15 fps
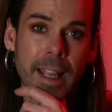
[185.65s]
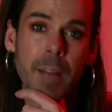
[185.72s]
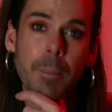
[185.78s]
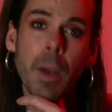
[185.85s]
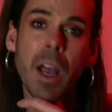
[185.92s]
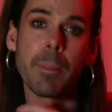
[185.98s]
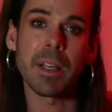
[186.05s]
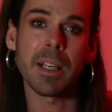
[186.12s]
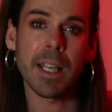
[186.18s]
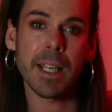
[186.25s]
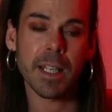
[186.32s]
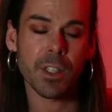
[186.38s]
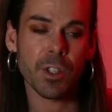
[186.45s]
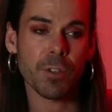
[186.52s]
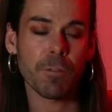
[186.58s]
It might be
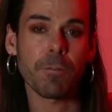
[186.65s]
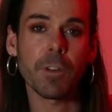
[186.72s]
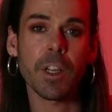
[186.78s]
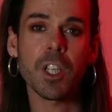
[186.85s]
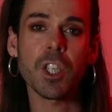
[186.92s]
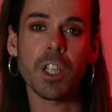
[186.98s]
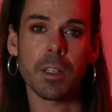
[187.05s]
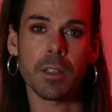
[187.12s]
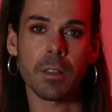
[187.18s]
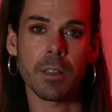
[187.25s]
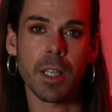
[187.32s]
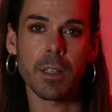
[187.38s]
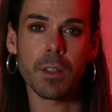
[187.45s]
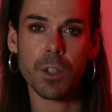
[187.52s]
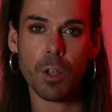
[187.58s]
leading to friction
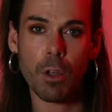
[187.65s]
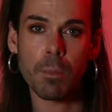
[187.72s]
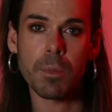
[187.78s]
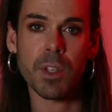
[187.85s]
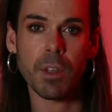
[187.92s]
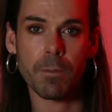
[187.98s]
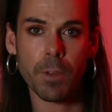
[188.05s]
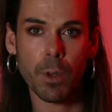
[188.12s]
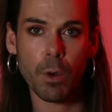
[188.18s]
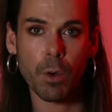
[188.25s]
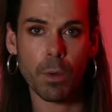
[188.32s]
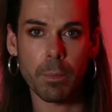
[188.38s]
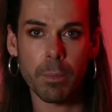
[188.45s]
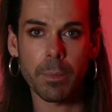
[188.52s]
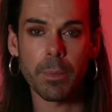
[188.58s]
in terms of
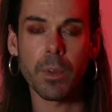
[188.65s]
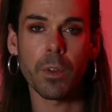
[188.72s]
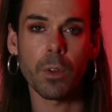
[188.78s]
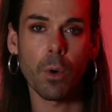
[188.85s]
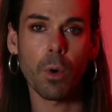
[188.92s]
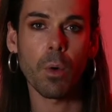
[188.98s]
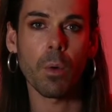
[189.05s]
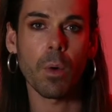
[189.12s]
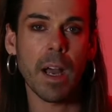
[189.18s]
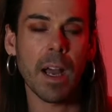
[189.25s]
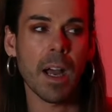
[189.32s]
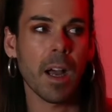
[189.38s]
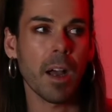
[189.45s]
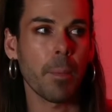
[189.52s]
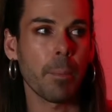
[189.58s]
your
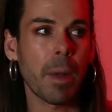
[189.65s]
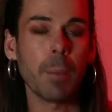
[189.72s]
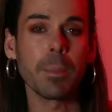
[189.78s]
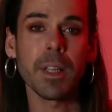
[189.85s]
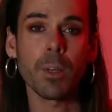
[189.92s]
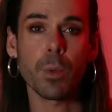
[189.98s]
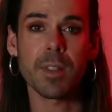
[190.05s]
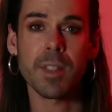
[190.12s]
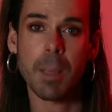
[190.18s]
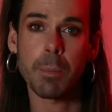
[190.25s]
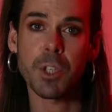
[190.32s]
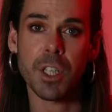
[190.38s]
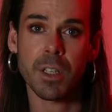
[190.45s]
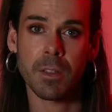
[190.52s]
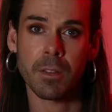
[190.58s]
public
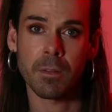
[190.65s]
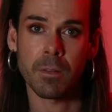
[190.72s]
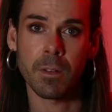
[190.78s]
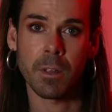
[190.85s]
reception.